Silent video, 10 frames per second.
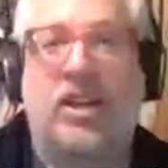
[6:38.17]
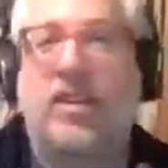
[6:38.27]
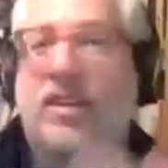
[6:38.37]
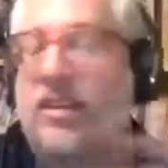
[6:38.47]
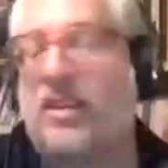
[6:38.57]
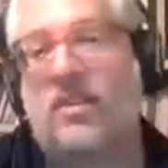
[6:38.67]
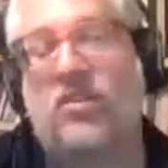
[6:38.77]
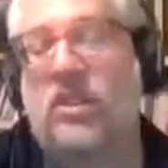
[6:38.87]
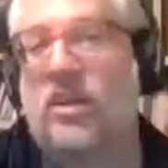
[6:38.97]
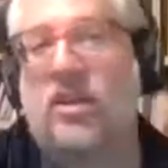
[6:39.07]
I think things have
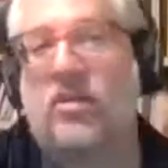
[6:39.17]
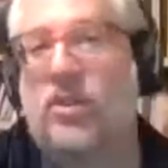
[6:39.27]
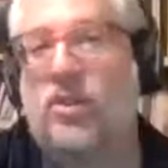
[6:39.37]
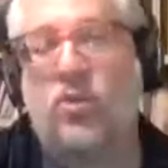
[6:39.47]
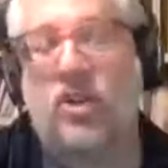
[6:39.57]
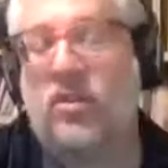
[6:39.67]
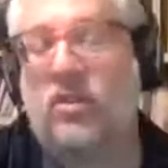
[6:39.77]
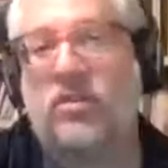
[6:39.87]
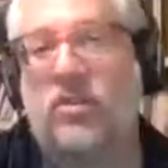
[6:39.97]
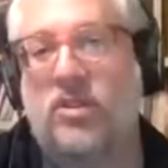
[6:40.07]
only gotten much more
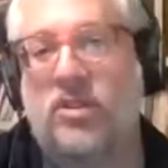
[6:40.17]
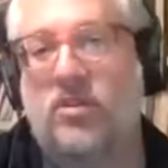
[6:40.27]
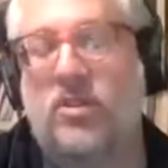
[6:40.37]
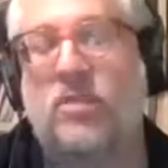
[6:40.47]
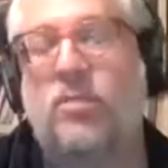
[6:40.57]
difficult for our students.